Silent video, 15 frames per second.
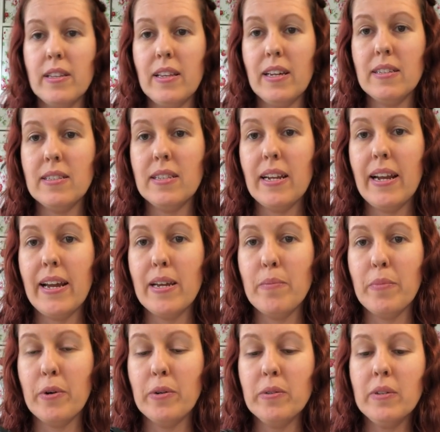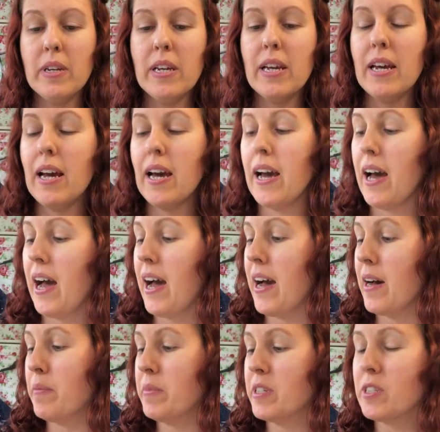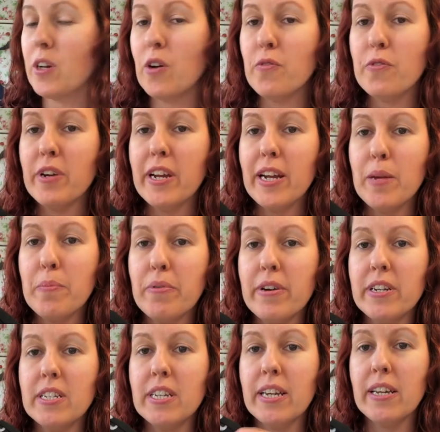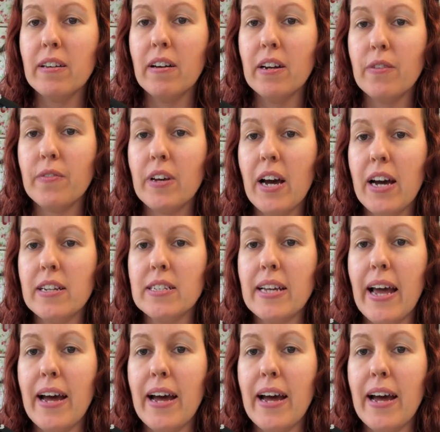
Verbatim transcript: that's the label. Um, it's got a really pretty kind of cut